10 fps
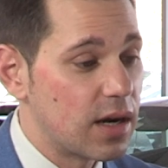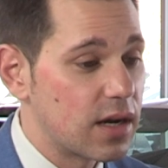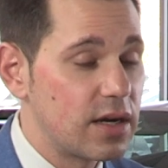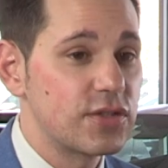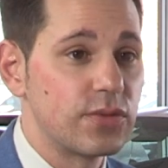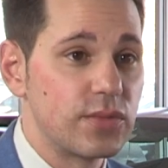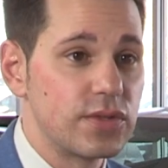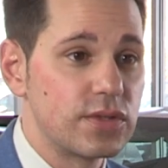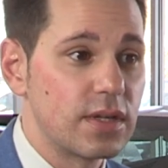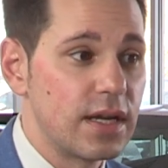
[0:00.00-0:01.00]
our
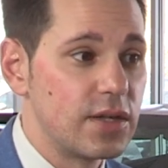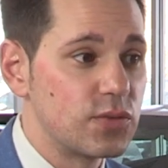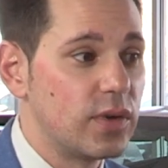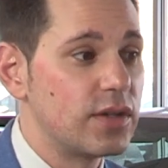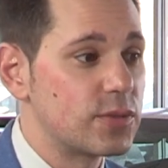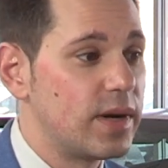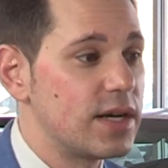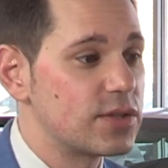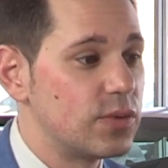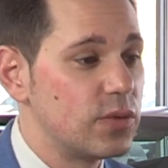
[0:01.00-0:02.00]
customers as well as
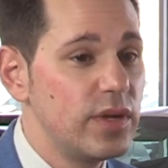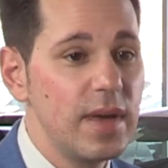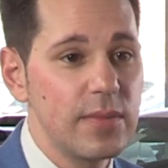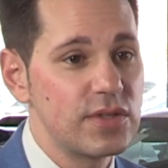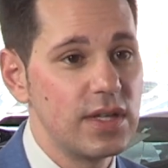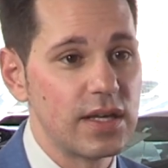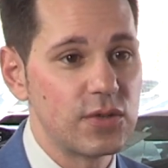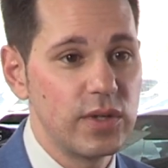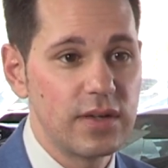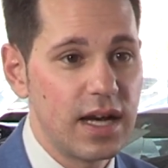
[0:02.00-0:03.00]
possible. And we make
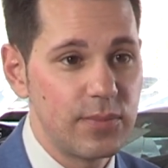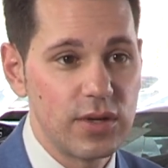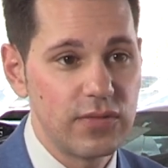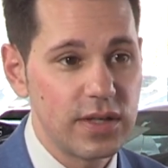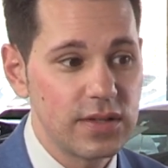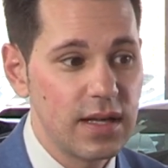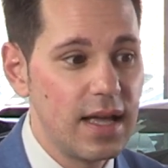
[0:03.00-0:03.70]
mistakes. We are not perfect.